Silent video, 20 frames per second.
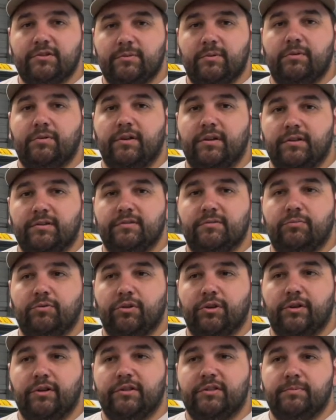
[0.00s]
we were getting some
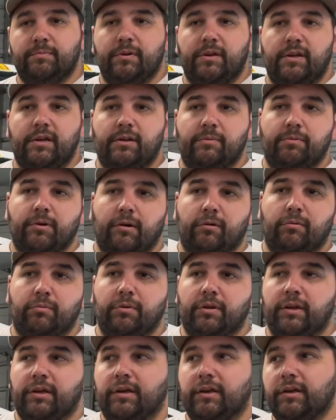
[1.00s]
really good speed,
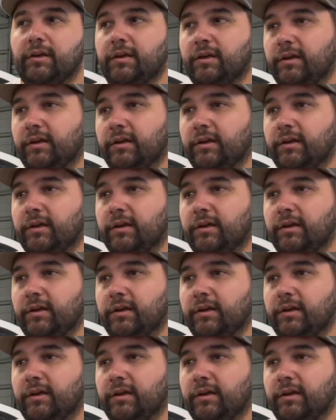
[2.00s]
probably